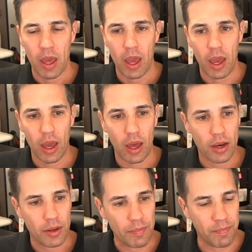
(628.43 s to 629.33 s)

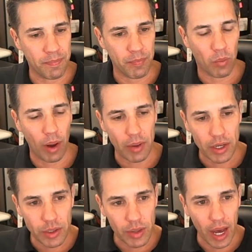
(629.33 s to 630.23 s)
And why would I
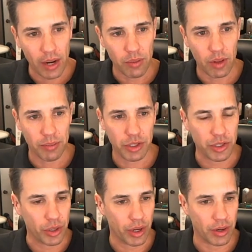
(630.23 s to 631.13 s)
do that? Well, I'm going to
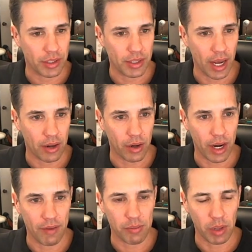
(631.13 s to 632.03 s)
show you here in a sec. You're going
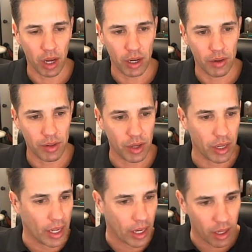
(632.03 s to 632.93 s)
to have a block here that you
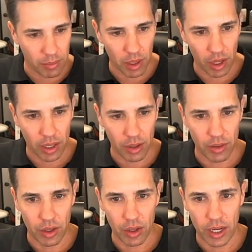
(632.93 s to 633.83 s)
can edit and a block here
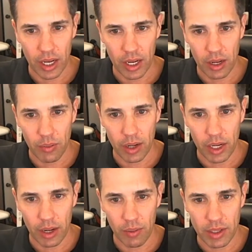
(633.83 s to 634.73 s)
that you can edit. And we're going to
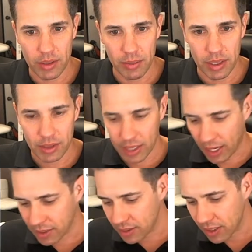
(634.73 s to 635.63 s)
get rid of some of this
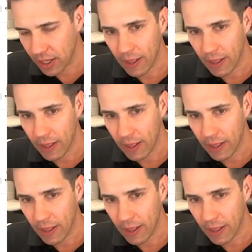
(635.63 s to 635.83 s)
text.